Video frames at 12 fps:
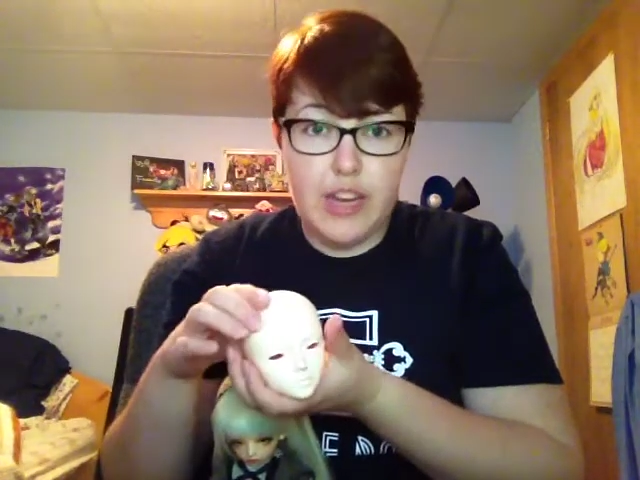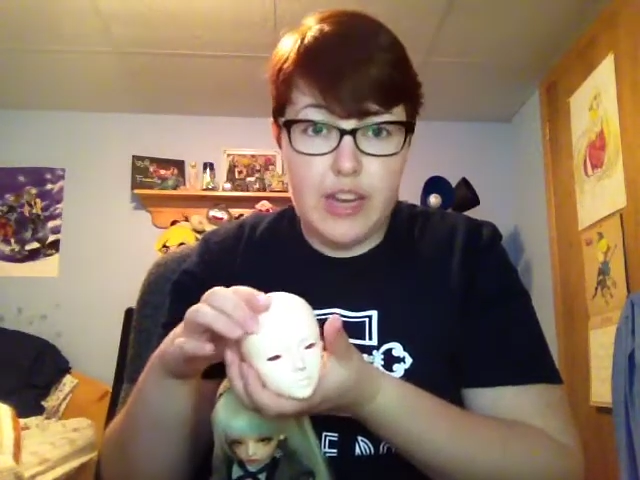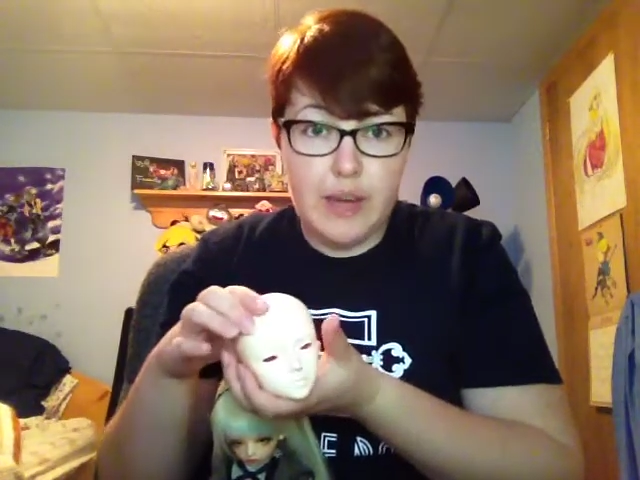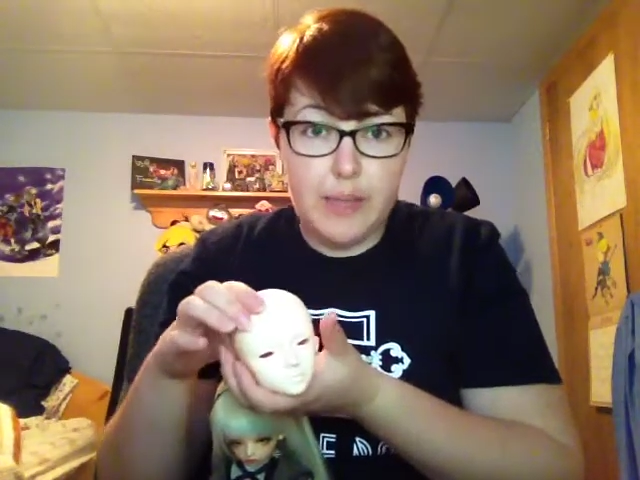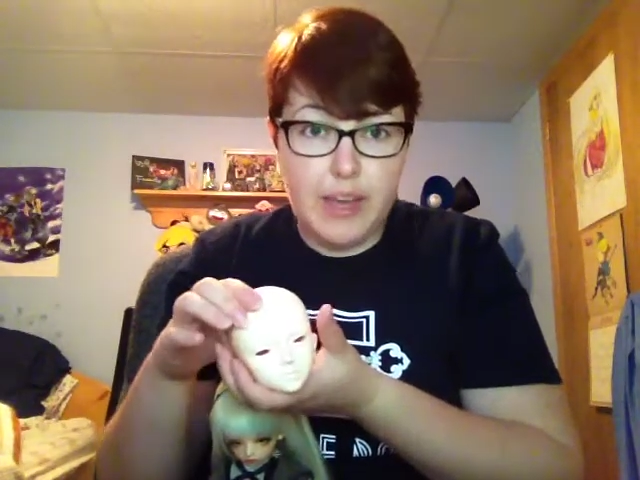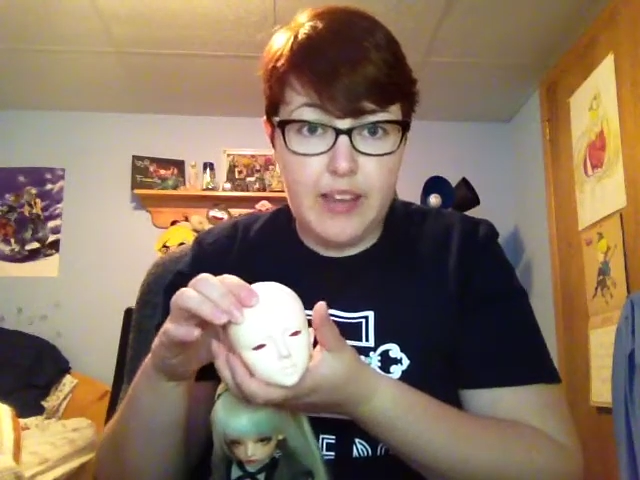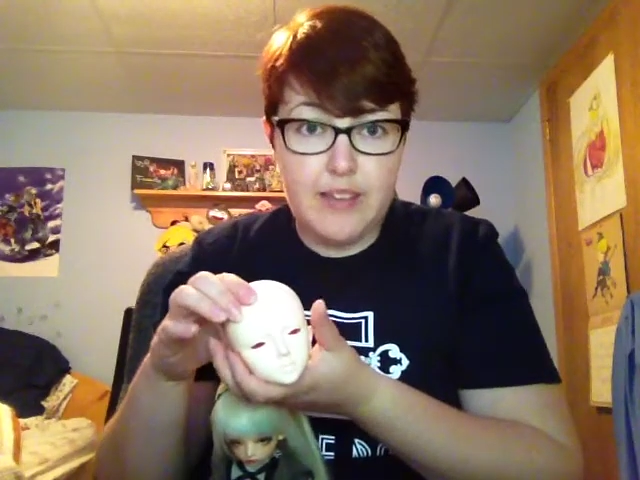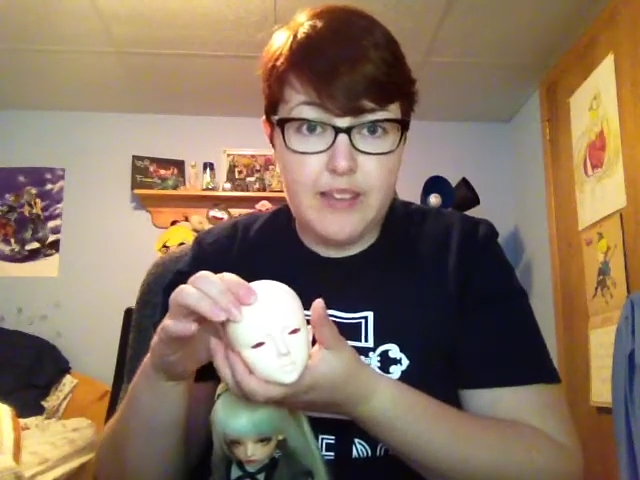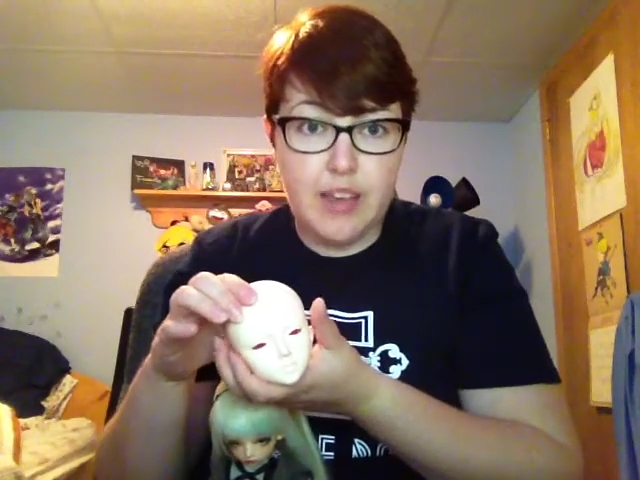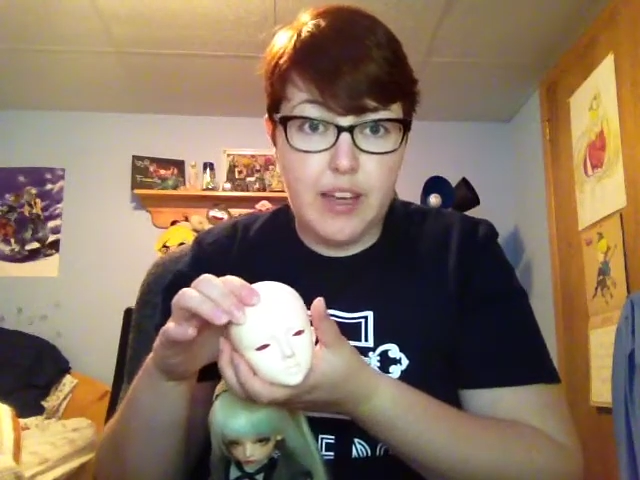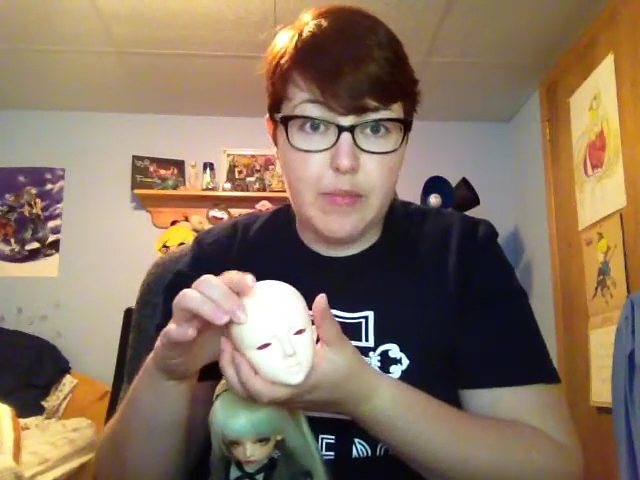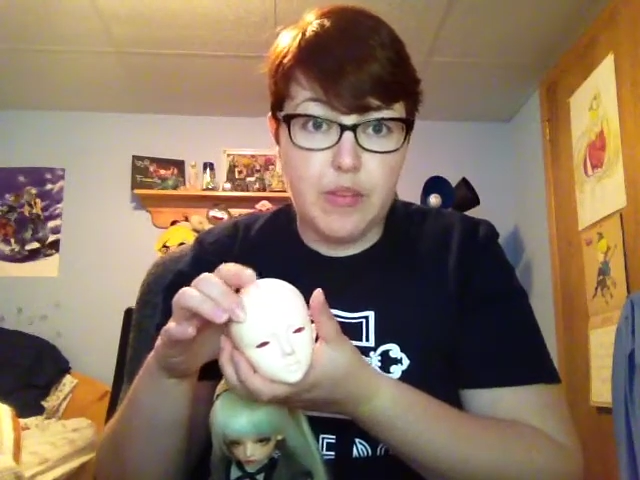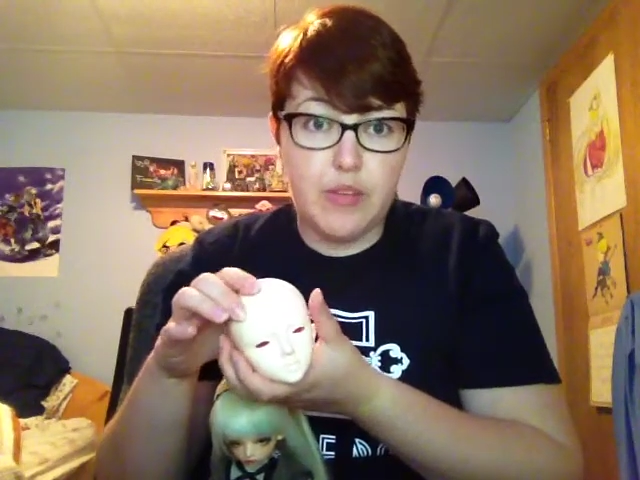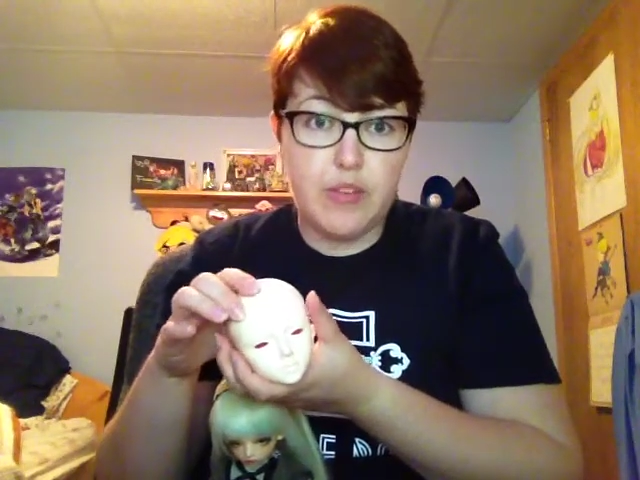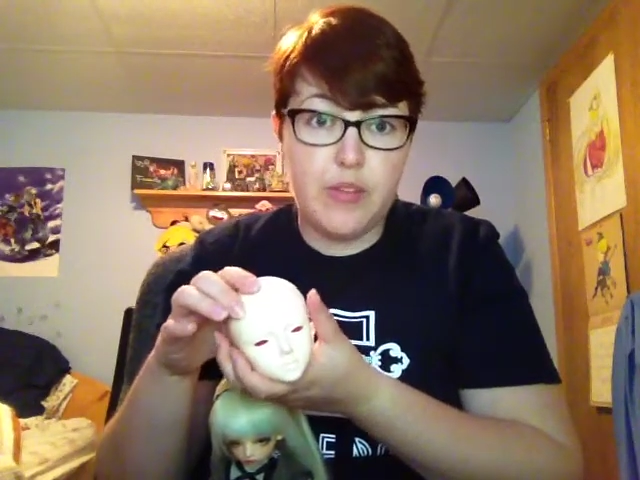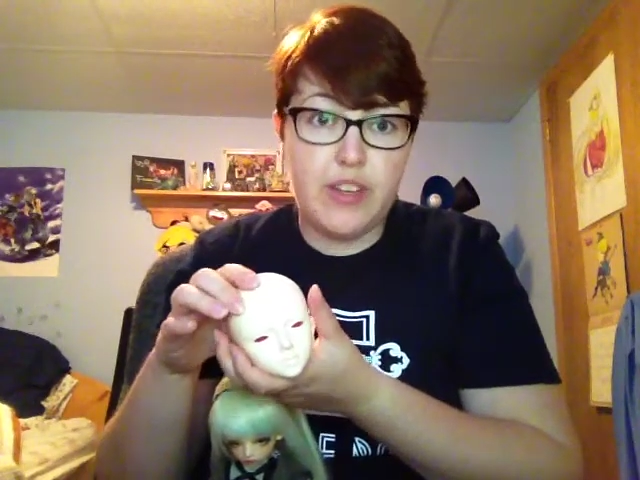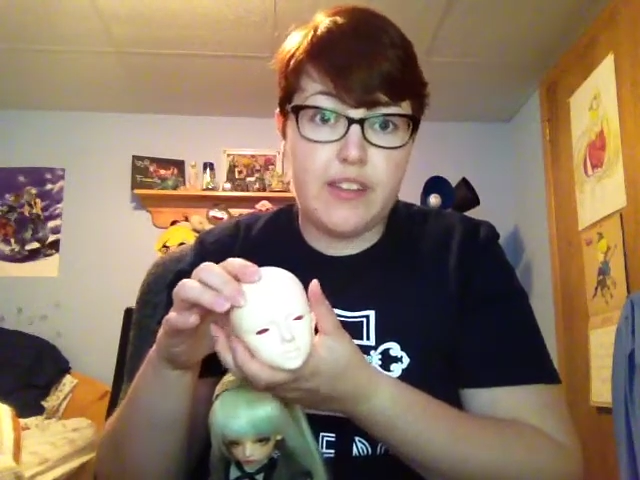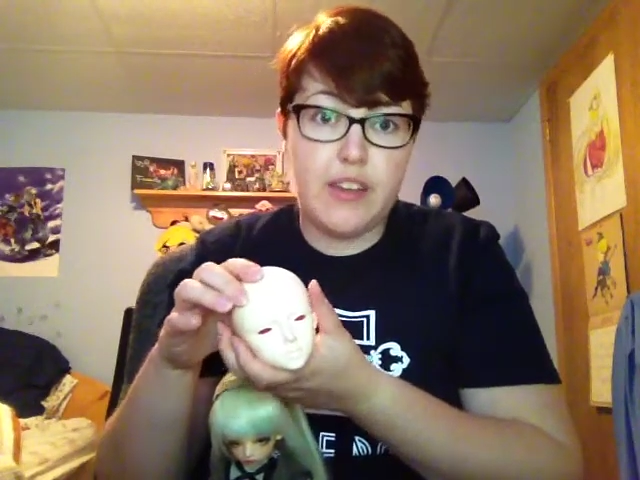anime Sakamoto
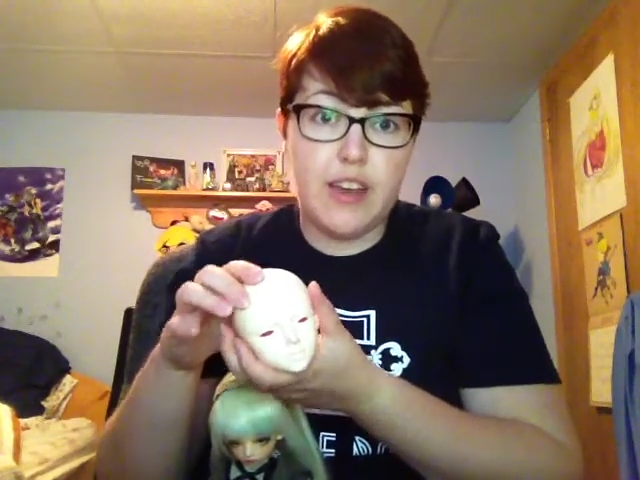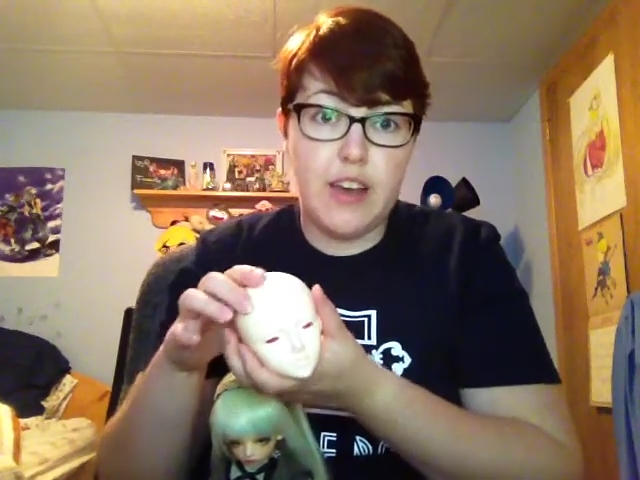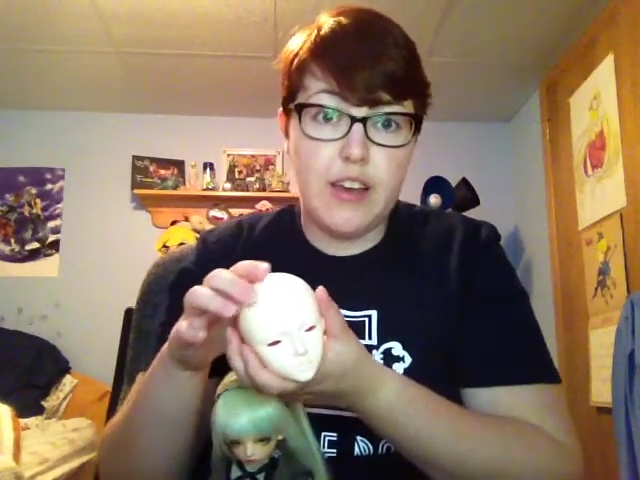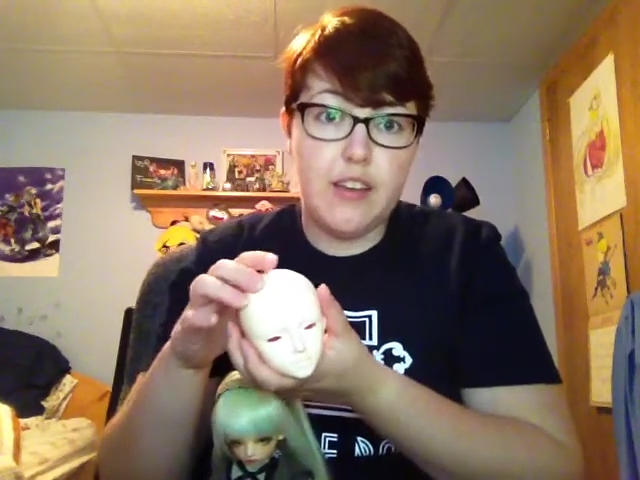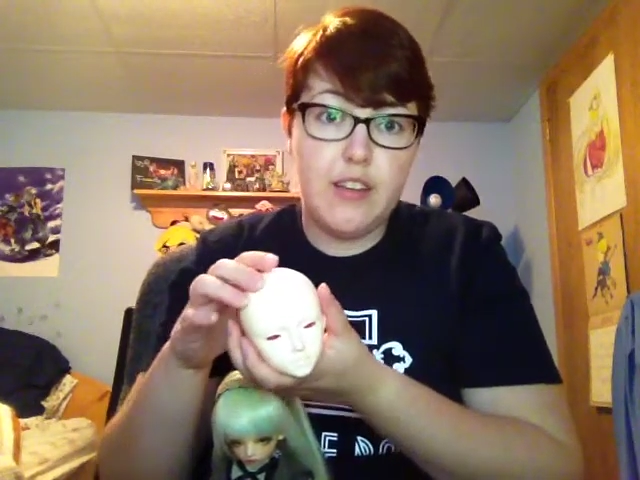desu ga